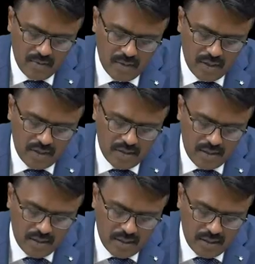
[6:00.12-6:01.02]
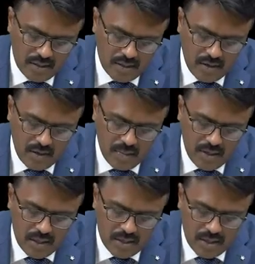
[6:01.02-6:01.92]
of potentiation is the
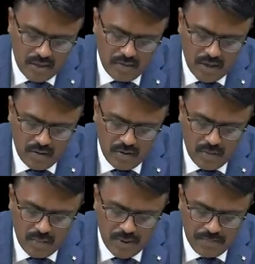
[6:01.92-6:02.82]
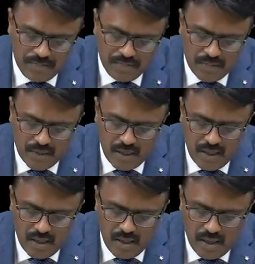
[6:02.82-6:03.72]
combination of levodopa.
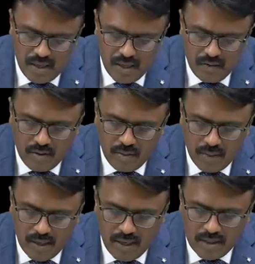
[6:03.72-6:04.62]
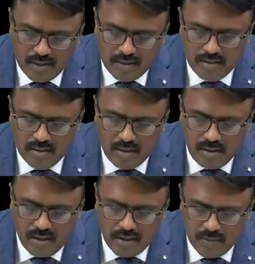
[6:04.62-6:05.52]
Levodopa has
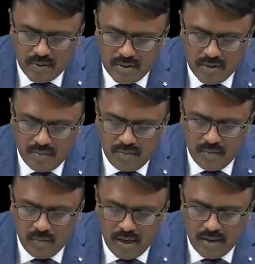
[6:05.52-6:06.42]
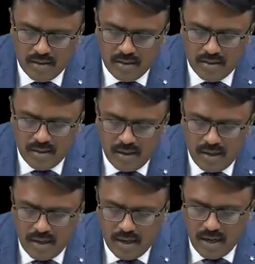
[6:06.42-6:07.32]
a response of 1.
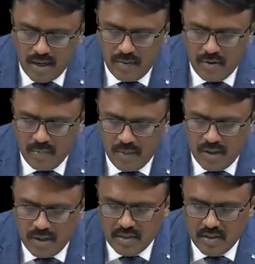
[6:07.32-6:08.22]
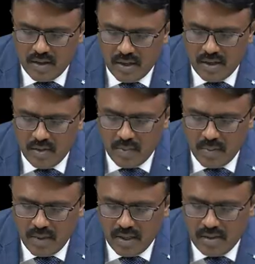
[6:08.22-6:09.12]
Carbidopa is not a
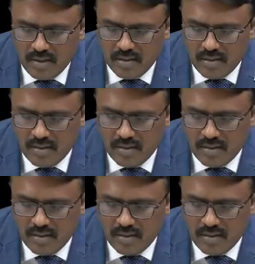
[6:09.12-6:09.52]
dopamine